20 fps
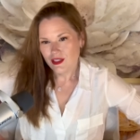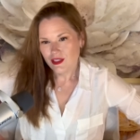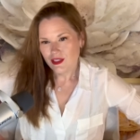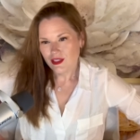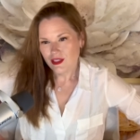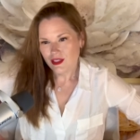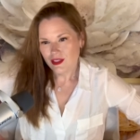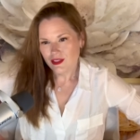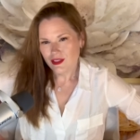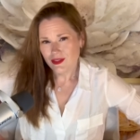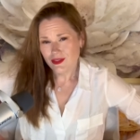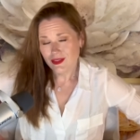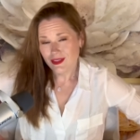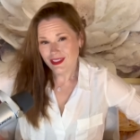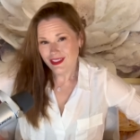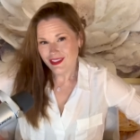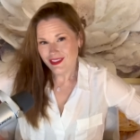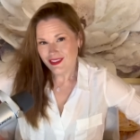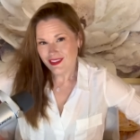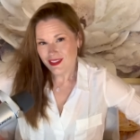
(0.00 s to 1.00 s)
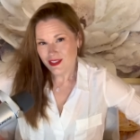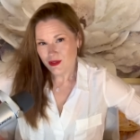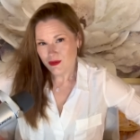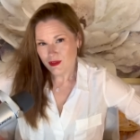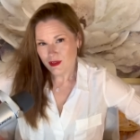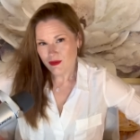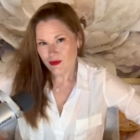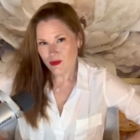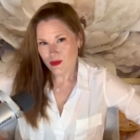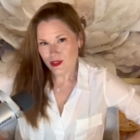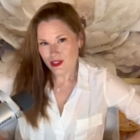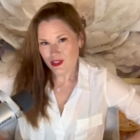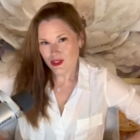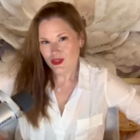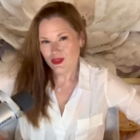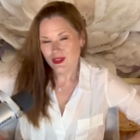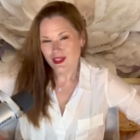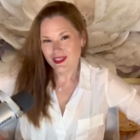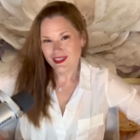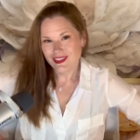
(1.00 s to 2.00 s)
another lane that you've never really
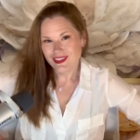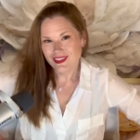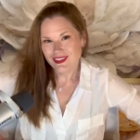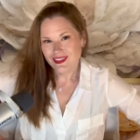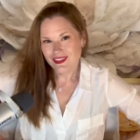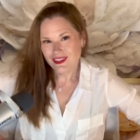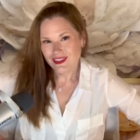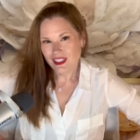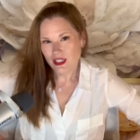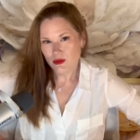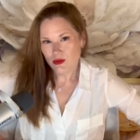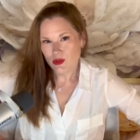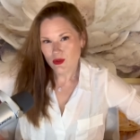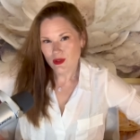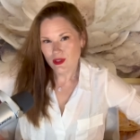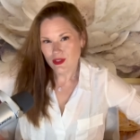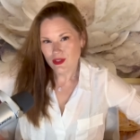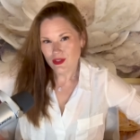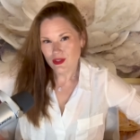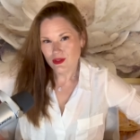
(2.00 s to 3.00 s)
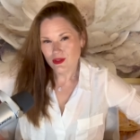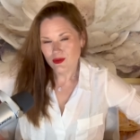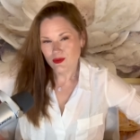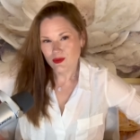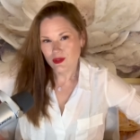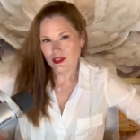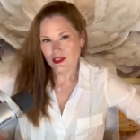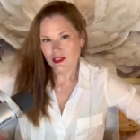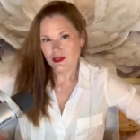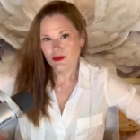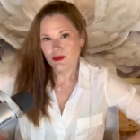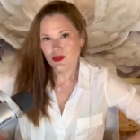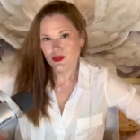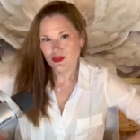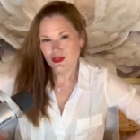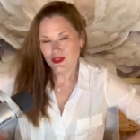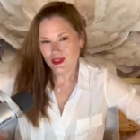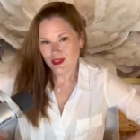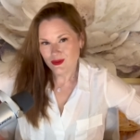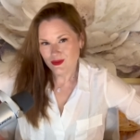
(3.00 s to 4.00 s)
tried that requires you to really
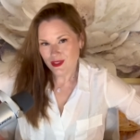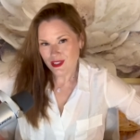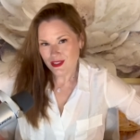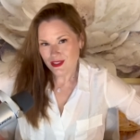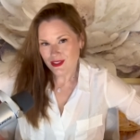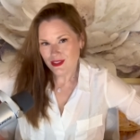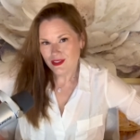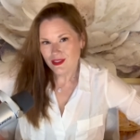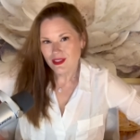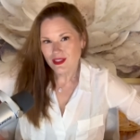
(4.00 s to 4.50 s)
emotionally invest.